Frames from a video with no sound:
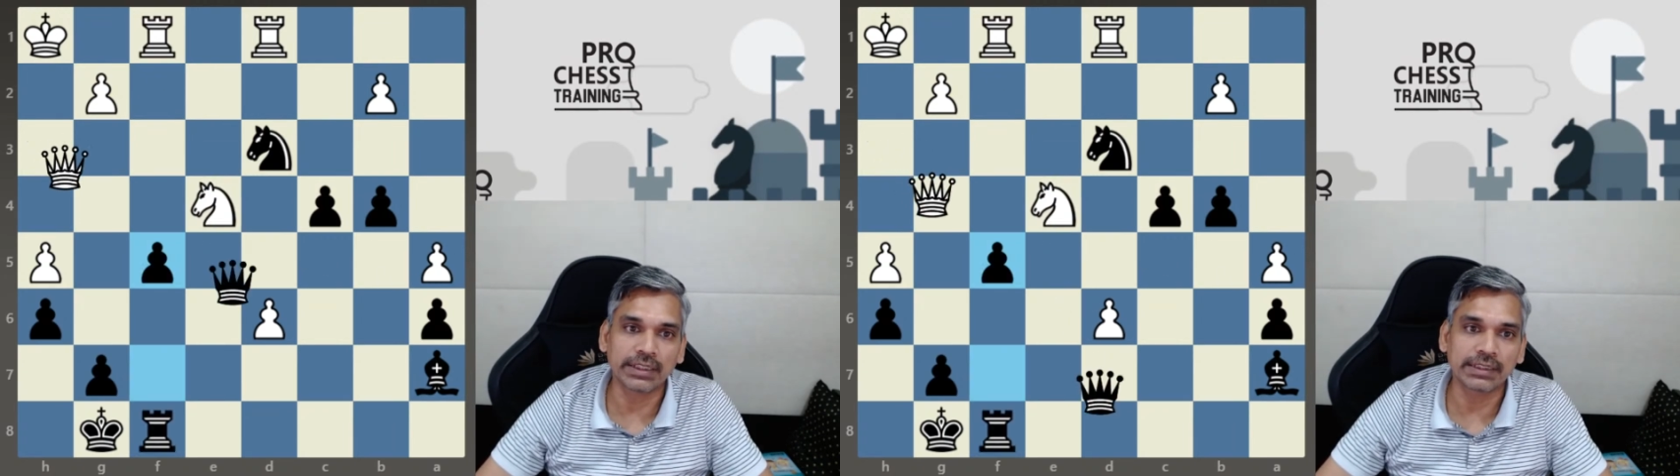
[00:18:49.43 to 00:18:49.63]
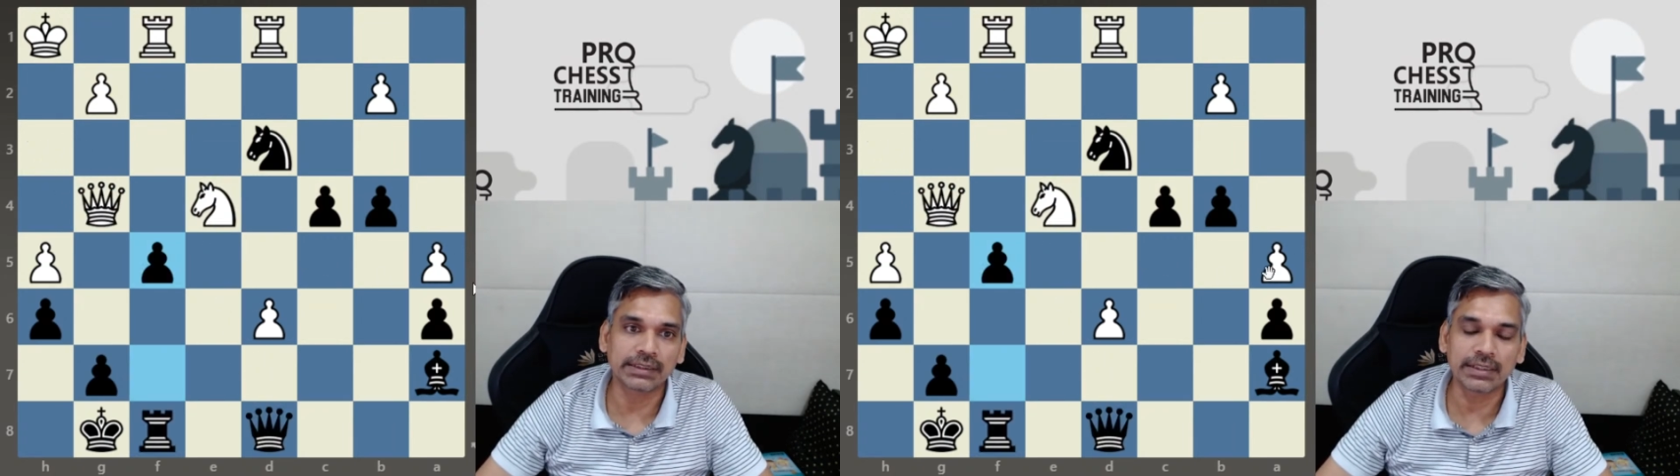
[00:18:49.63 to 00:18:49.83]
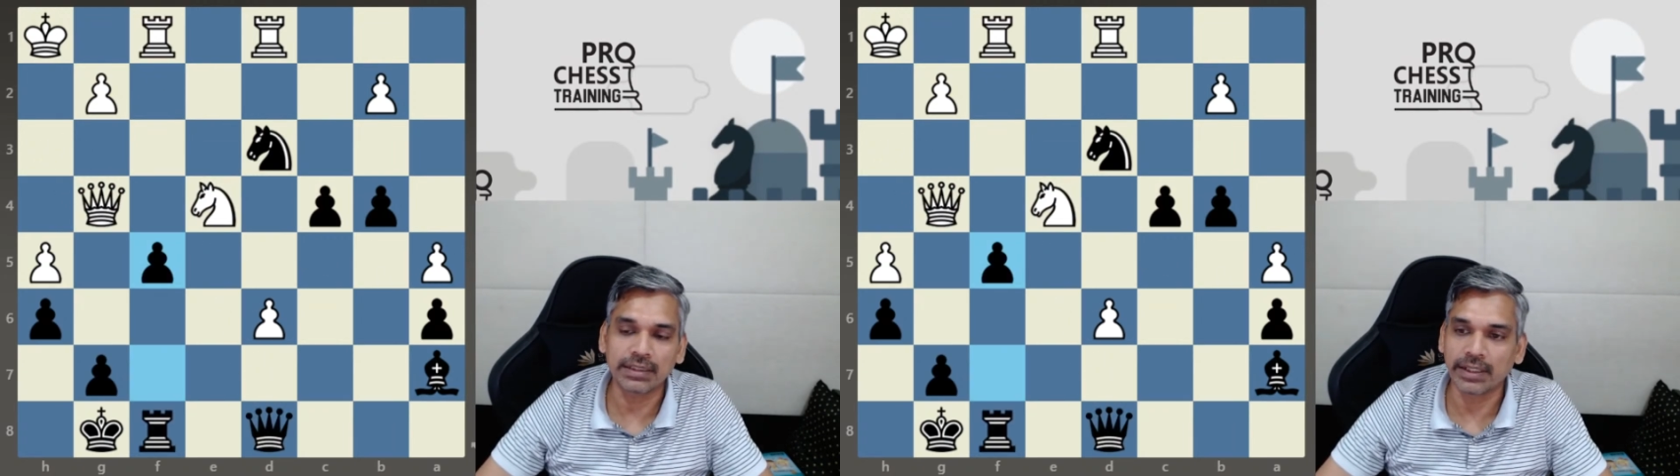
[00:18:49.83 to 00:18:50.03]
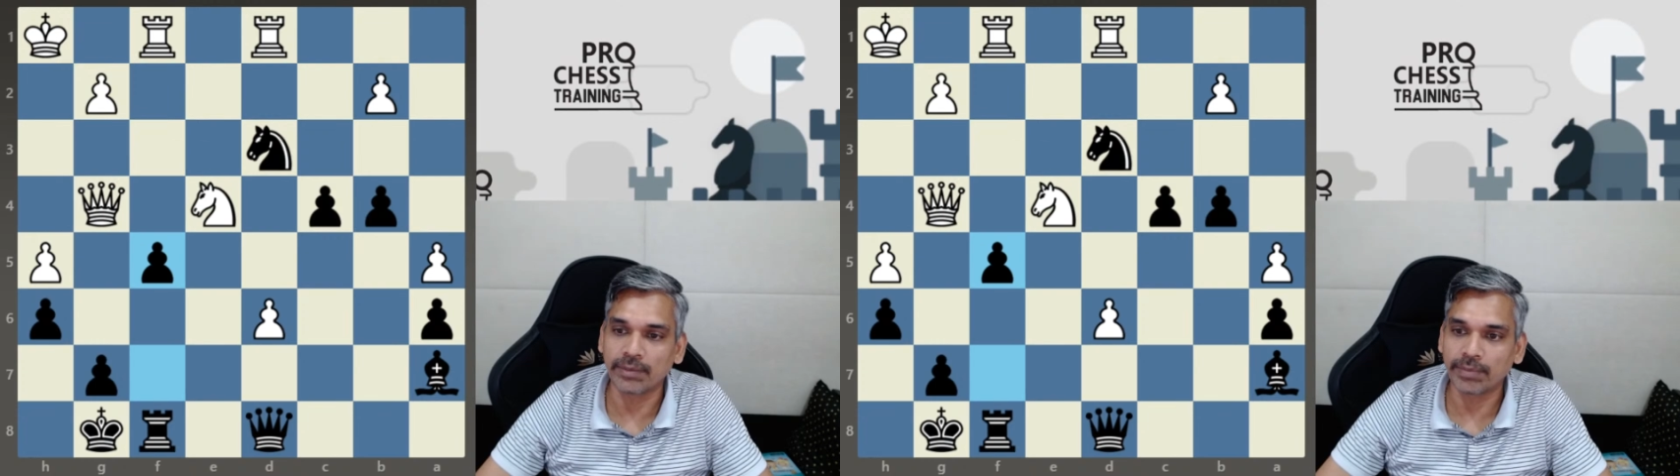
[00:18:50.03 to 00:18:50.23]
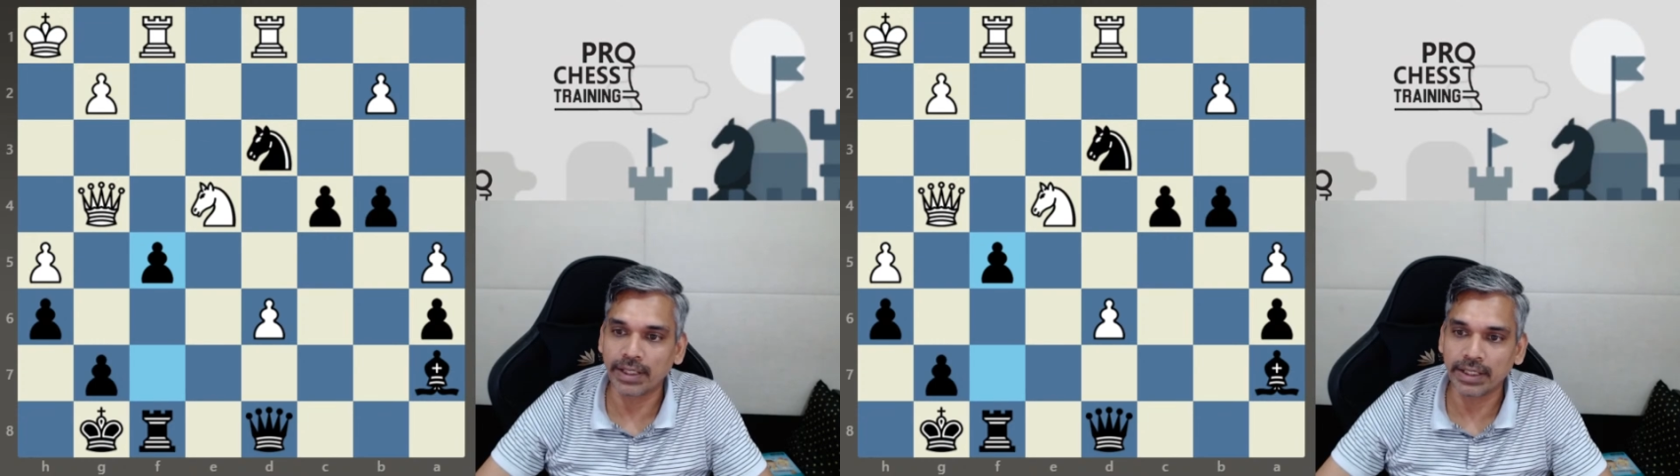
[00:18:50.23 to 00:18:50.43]
reason,
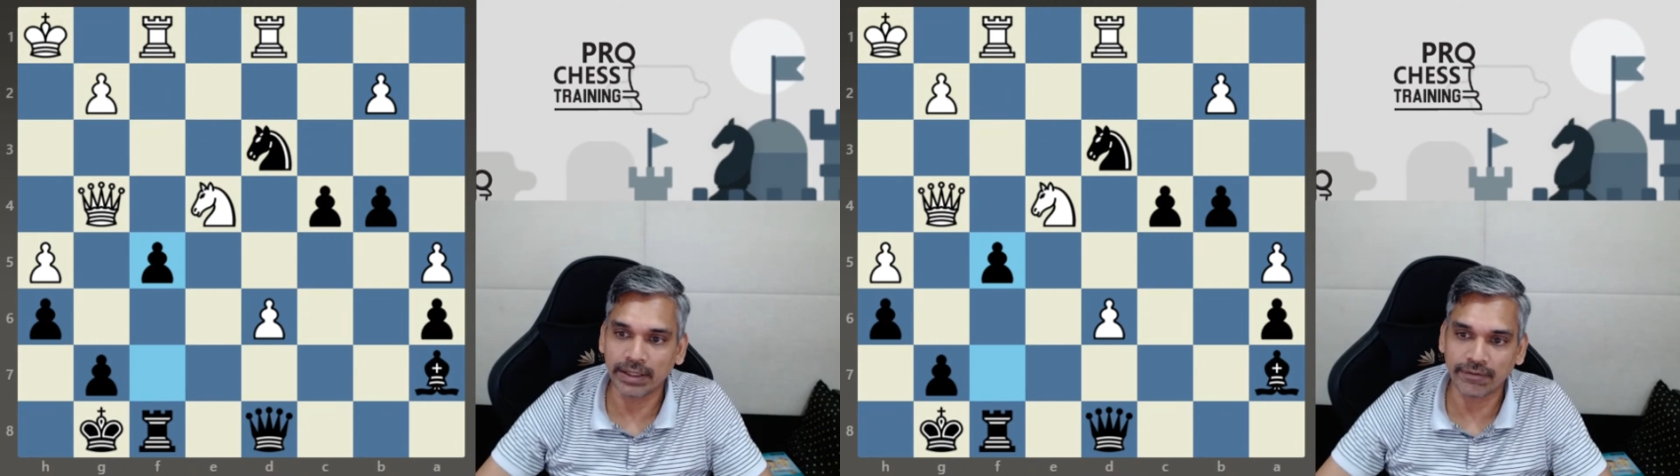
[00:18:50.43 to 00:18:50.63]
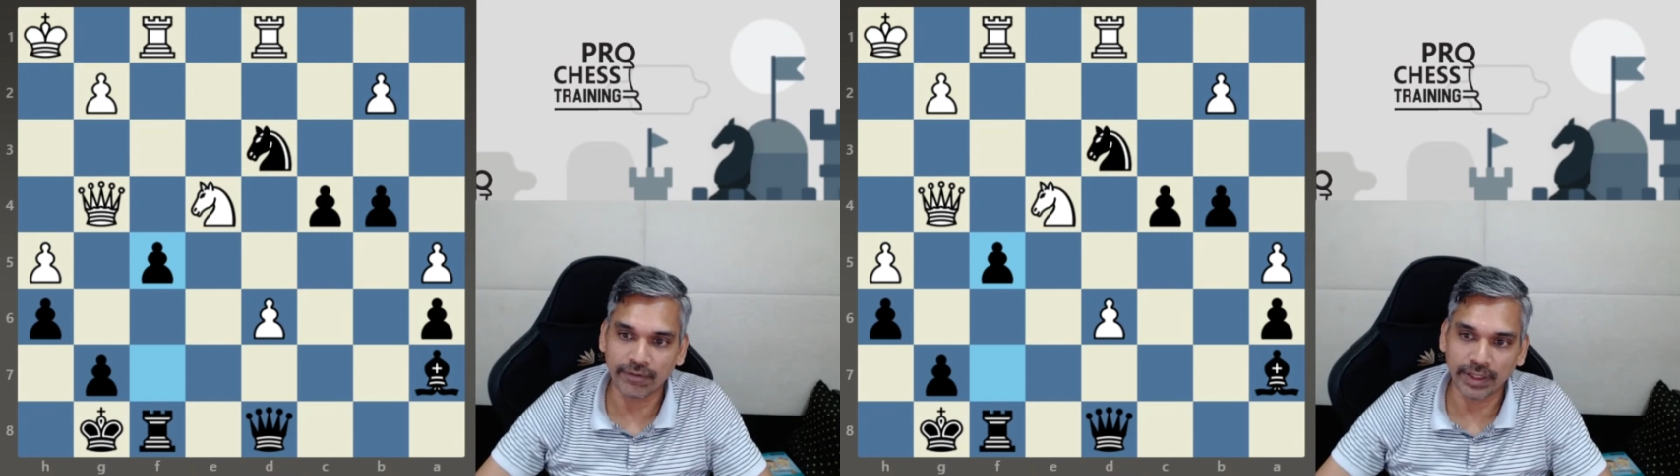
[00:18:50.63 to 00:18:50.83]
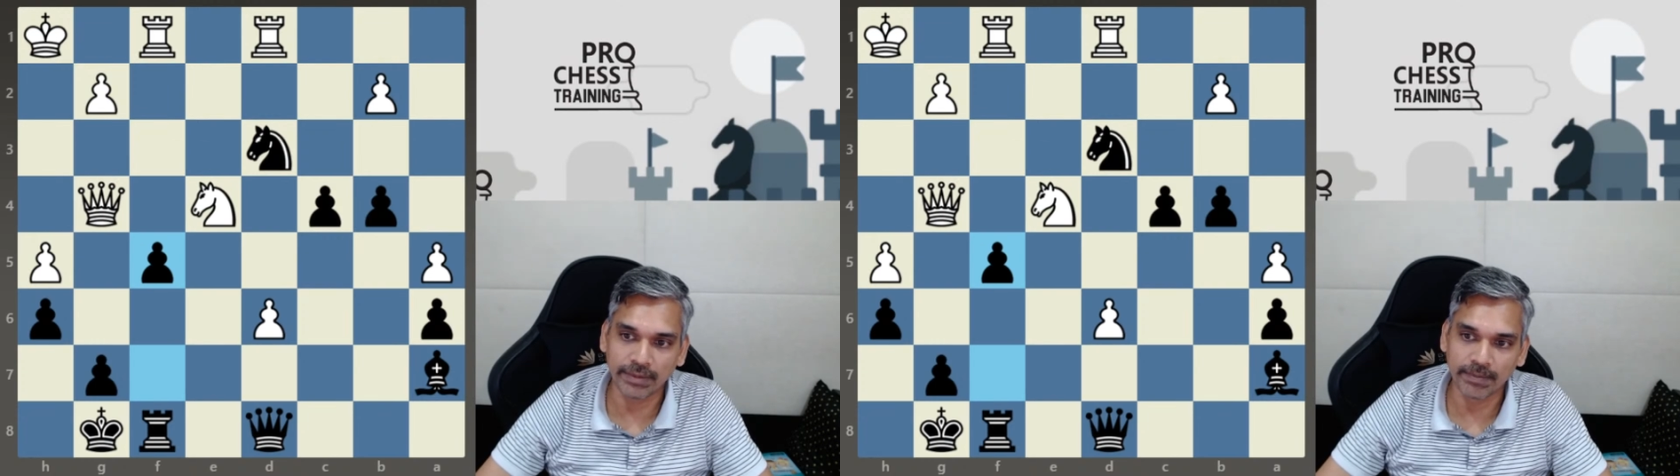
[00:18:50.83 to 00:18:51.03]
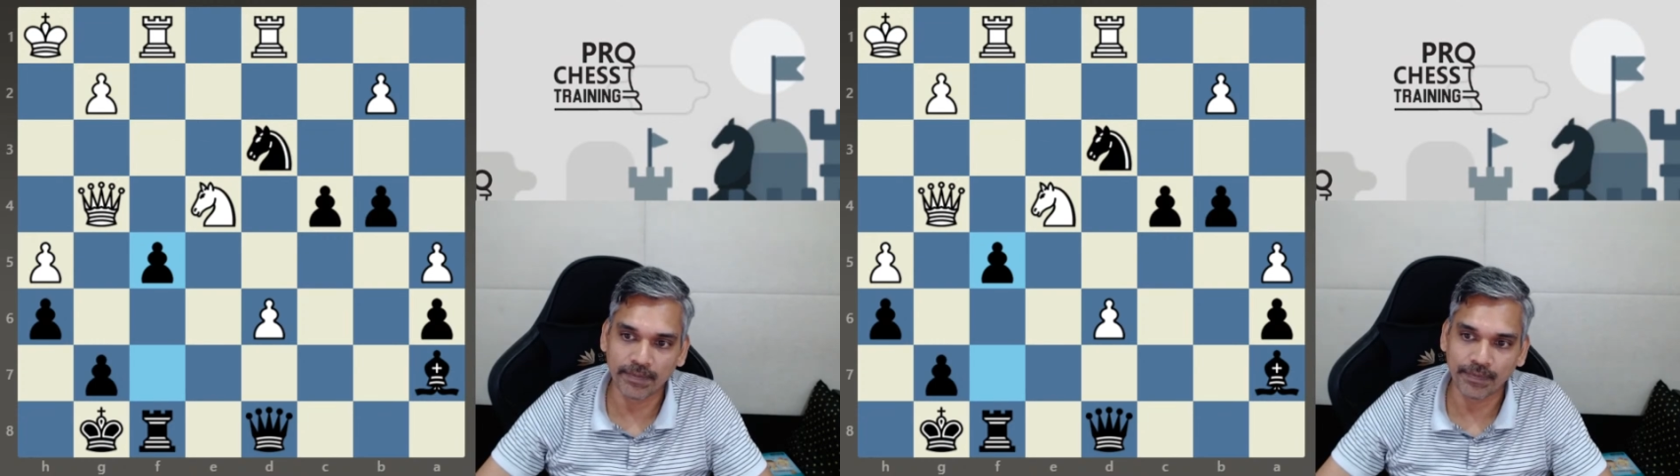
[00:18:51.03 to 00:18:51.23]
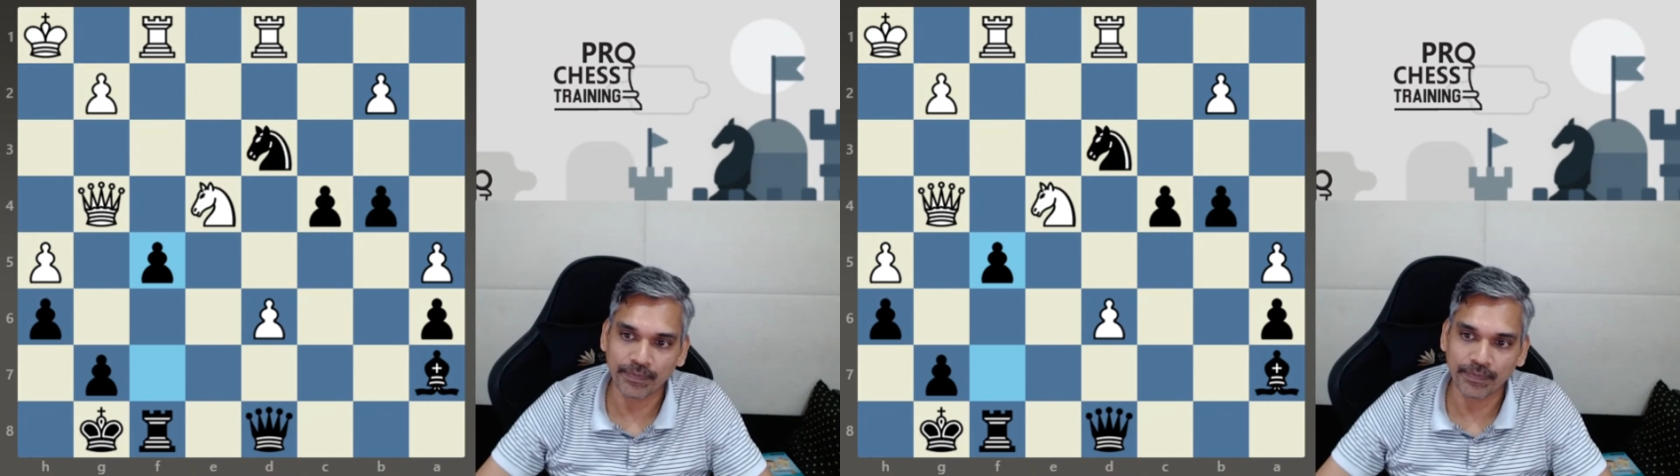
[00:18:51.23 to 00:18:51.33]
he played f5.